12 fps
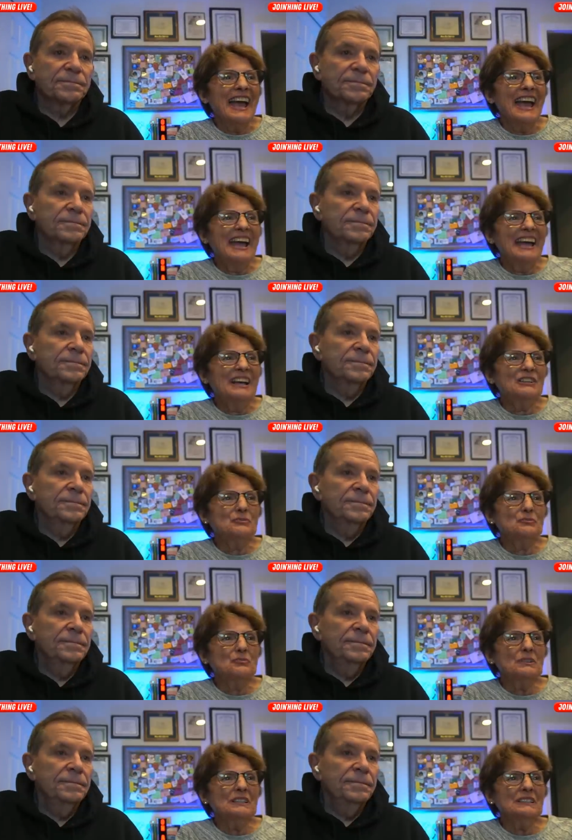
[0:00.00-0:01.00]

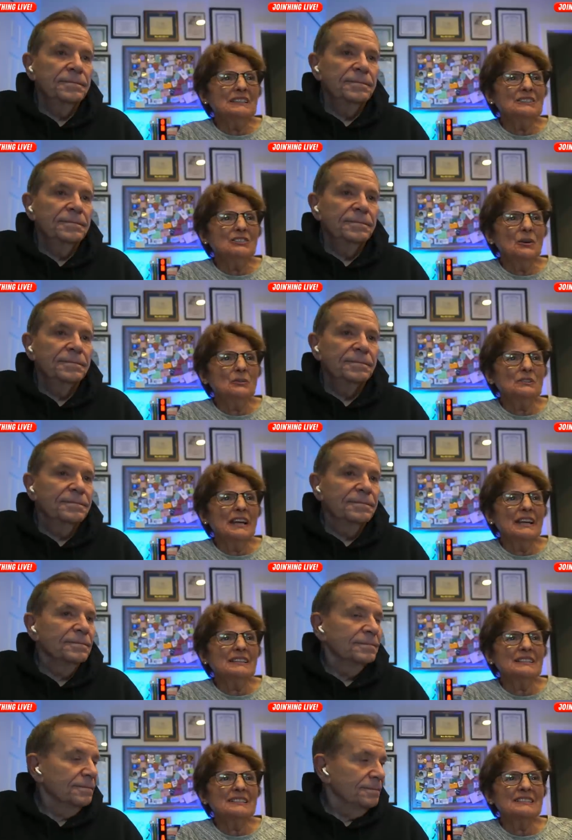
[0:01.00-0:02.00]
Speaker 1: And really don't
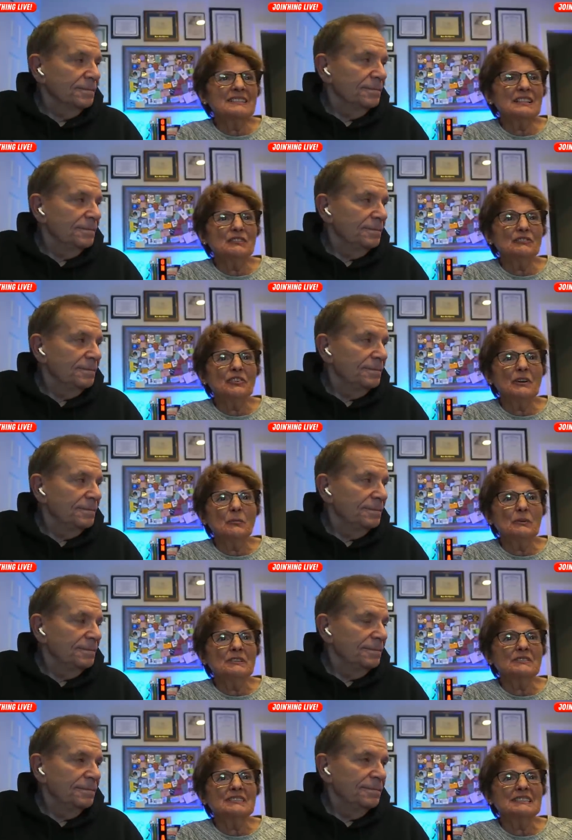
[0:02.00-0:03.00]
like seeing front
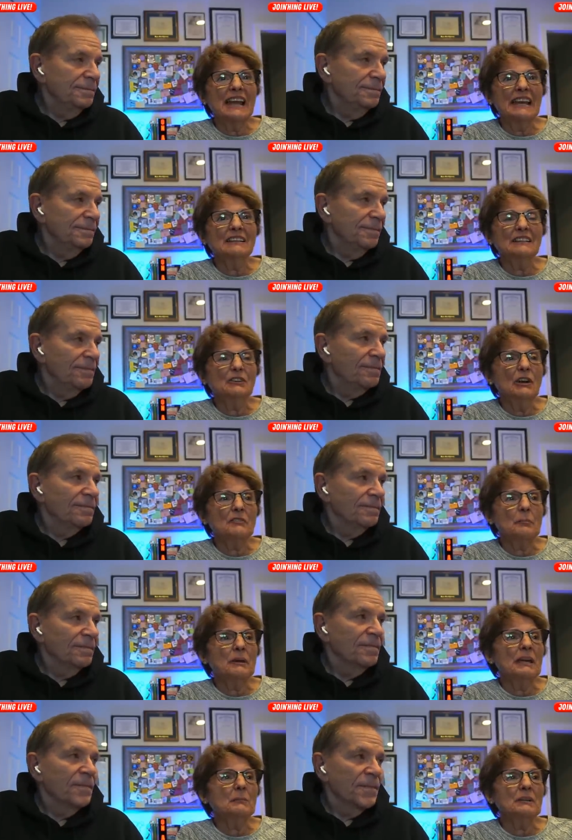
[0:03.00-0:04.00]
wheels dangling off the
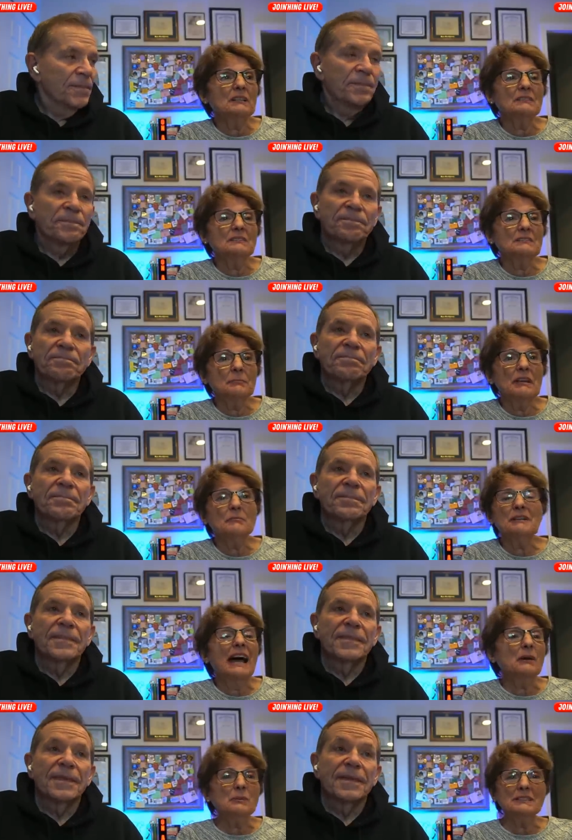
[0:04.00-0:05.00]
pavement.
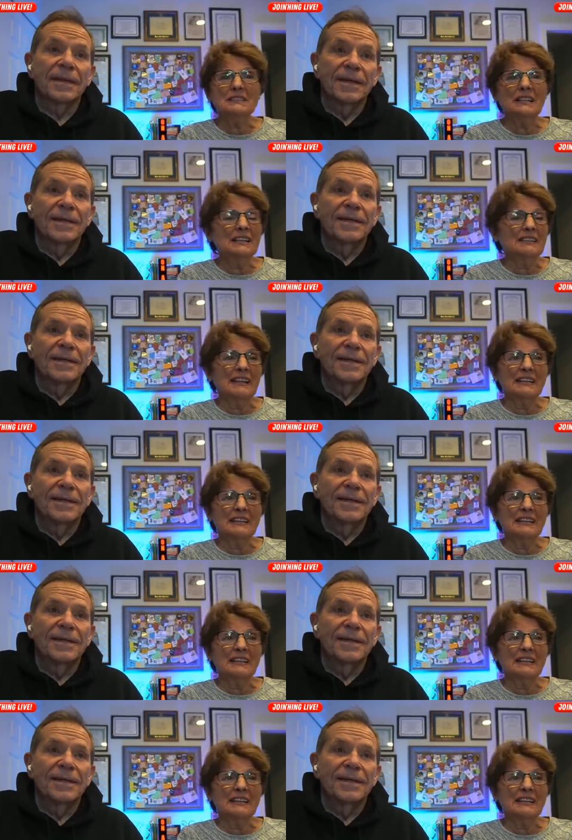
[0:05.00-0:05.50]
I wouldn't like